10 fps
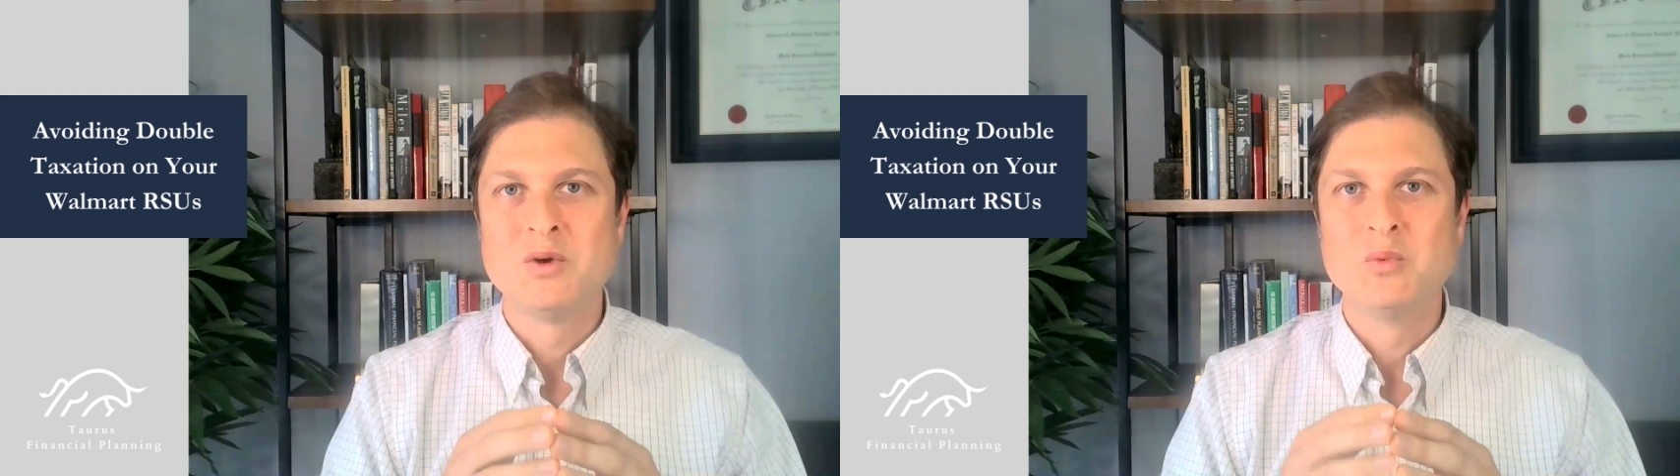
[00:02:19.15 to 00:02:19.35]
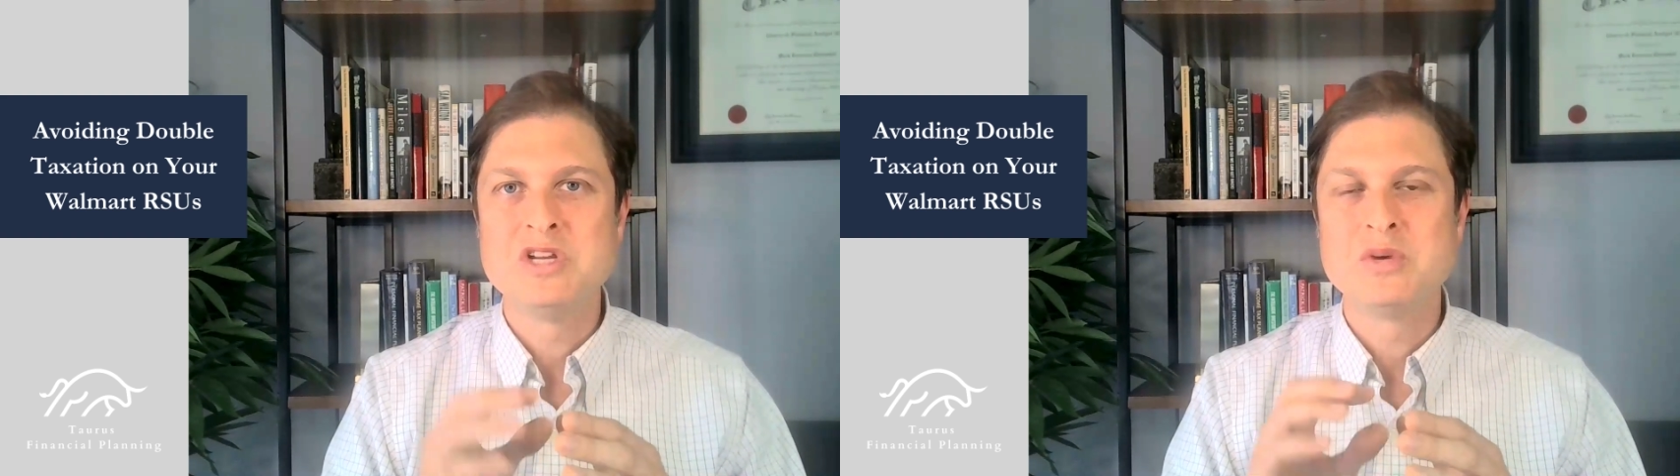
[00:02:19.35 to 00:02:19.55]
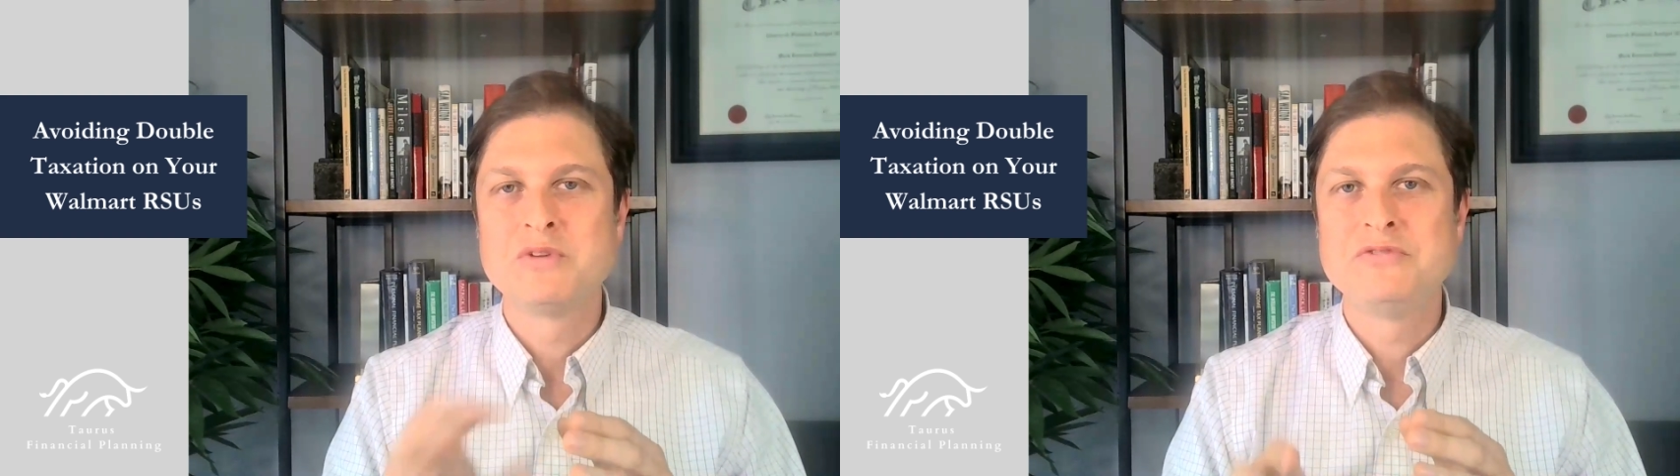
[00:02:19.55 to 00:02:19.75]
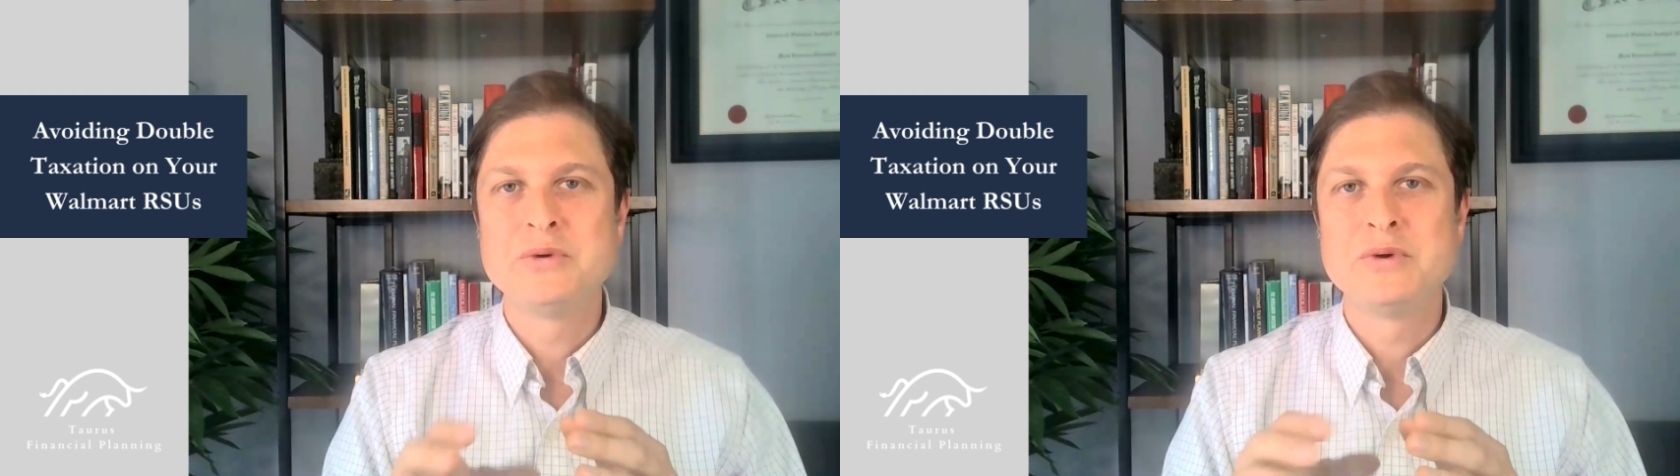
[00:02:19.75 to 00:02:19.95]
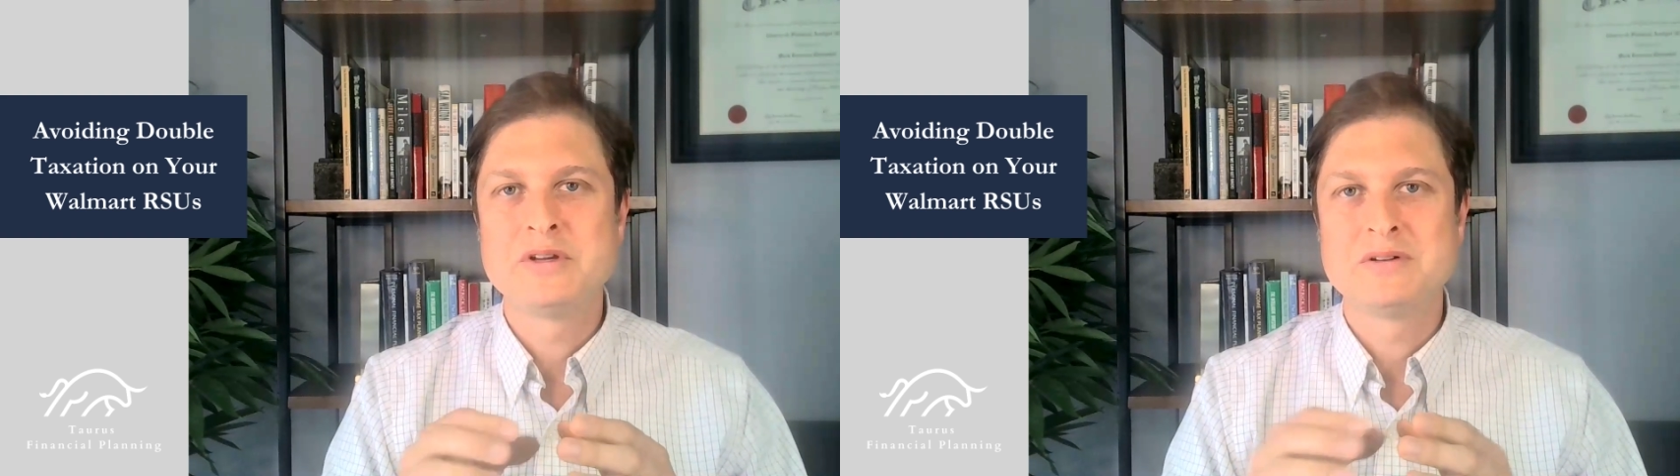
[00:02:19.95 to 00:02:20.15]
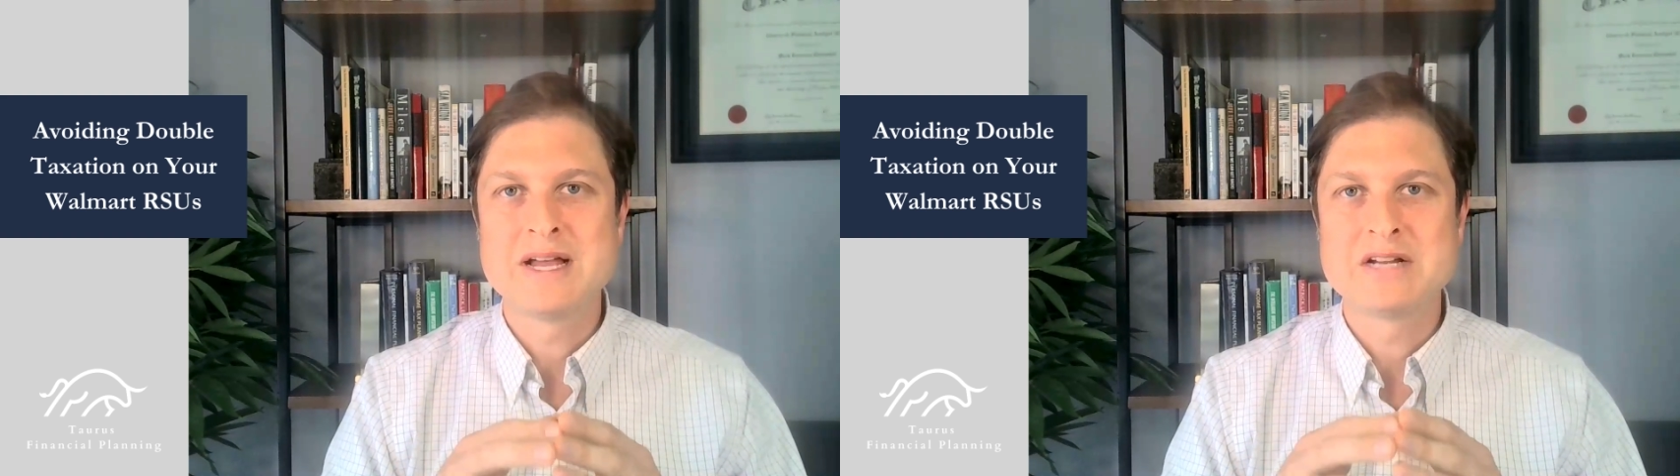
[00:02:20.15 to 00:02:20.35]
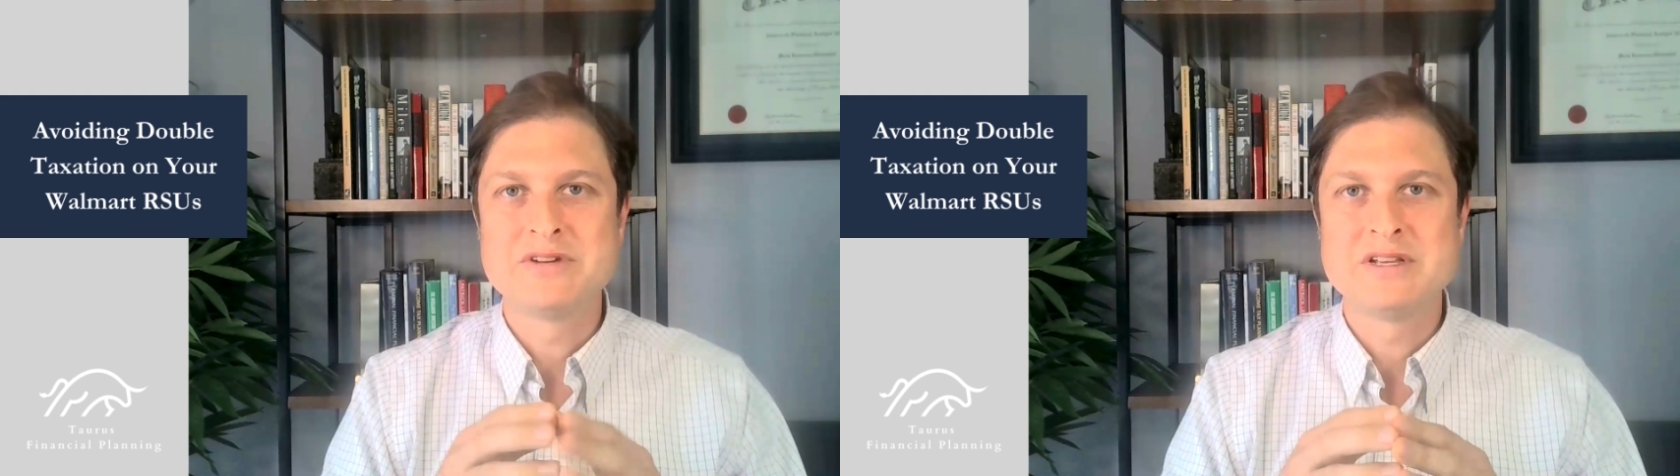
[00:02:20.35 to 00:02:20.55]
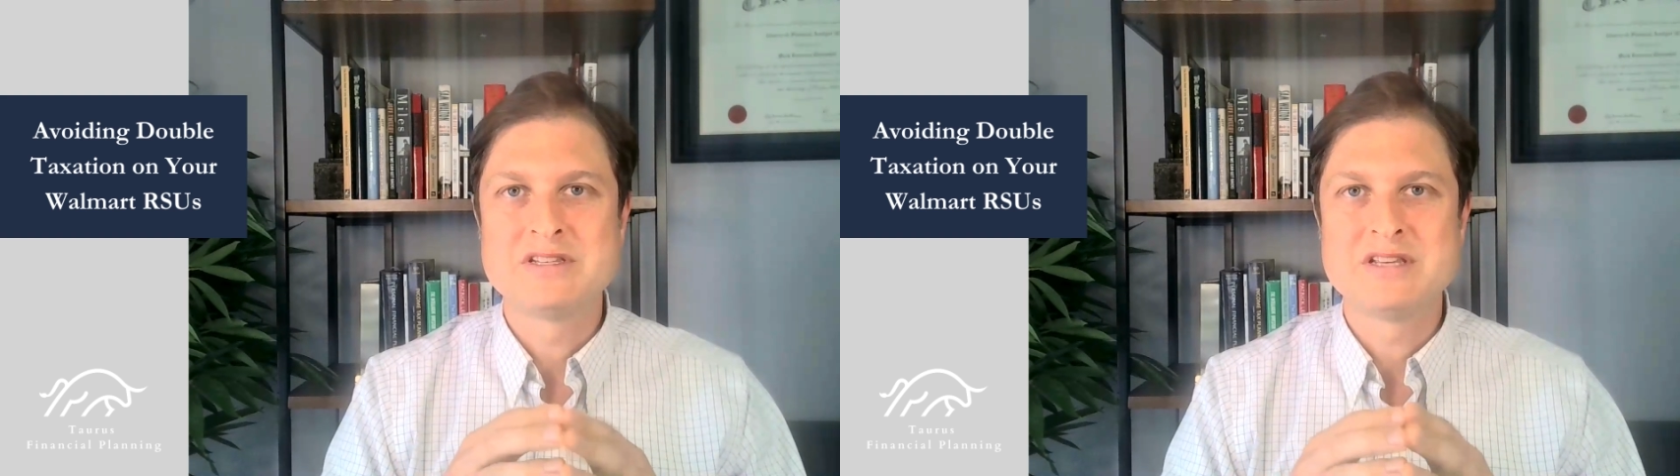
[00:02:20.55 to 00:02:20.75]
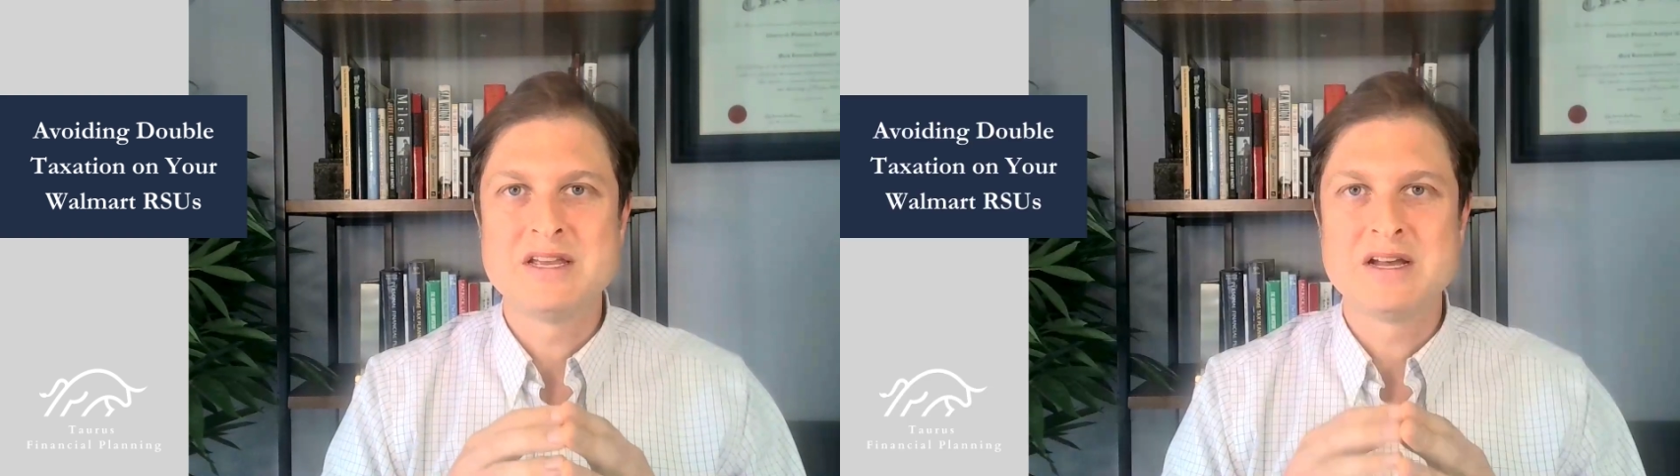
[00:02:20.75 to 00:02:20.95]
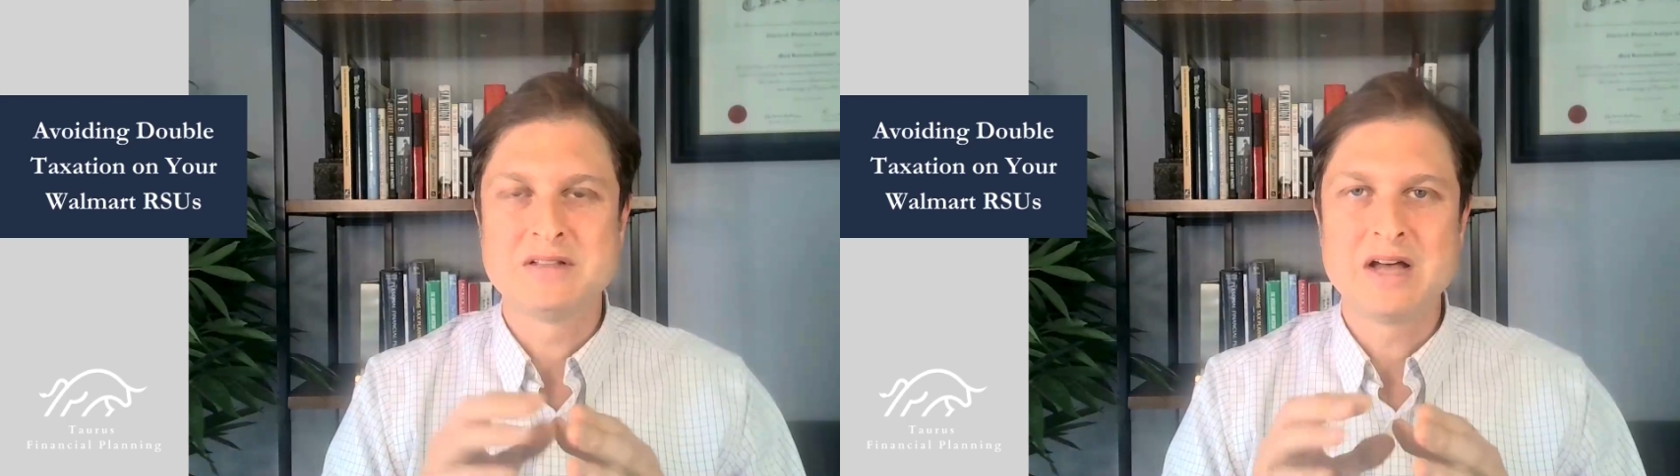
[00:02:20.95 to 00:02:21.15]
When you review it, you'll likely see a